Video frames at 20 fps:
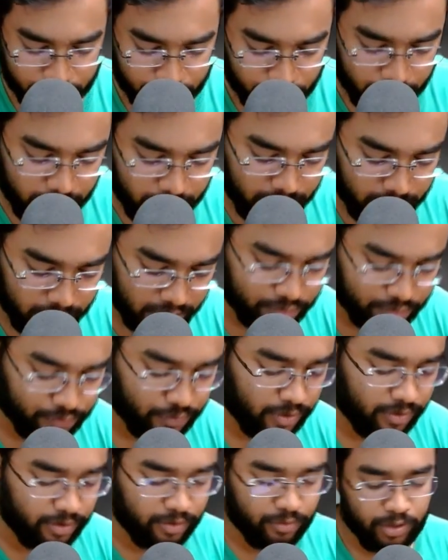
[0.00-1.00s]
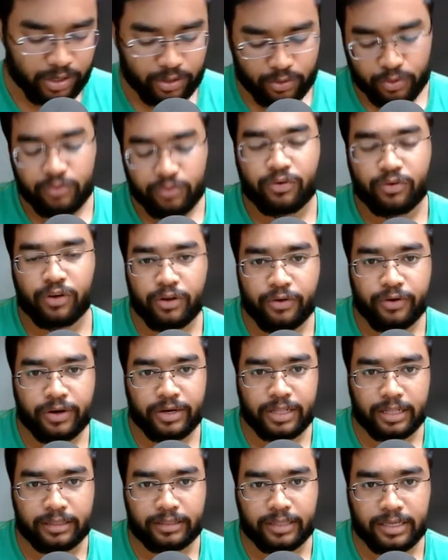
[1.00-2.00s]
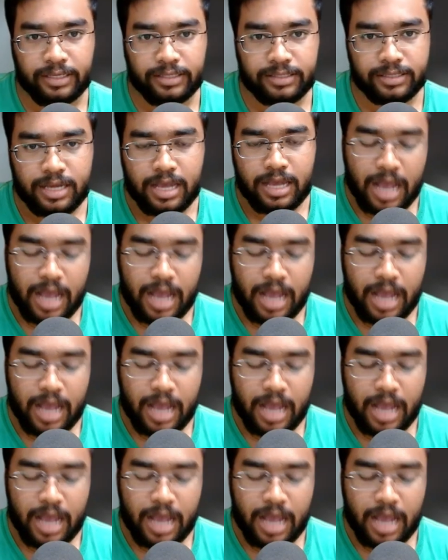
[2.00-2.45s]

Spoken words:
So in this way you need to evaluate the things.